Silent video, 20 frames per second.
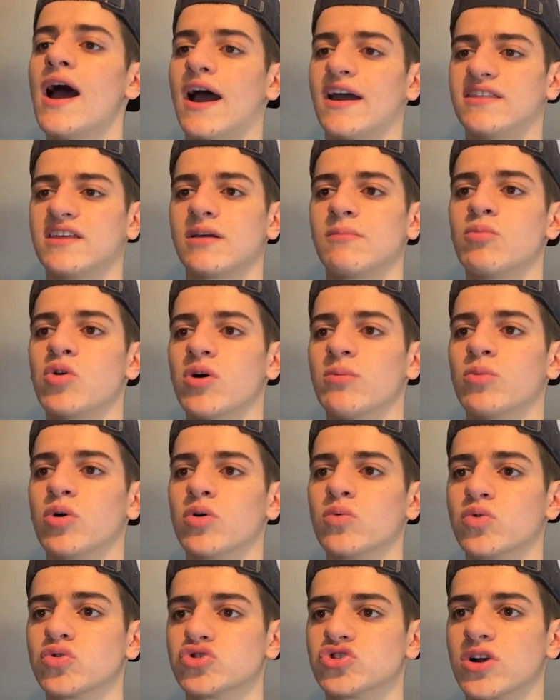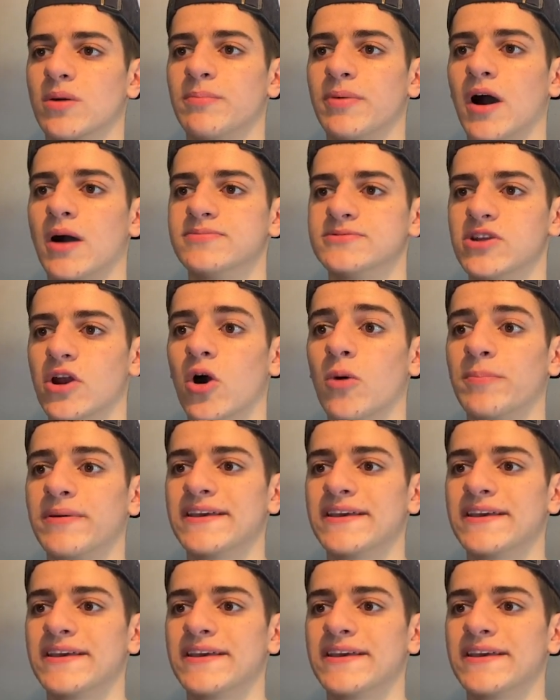I think more and more will jump up. You know,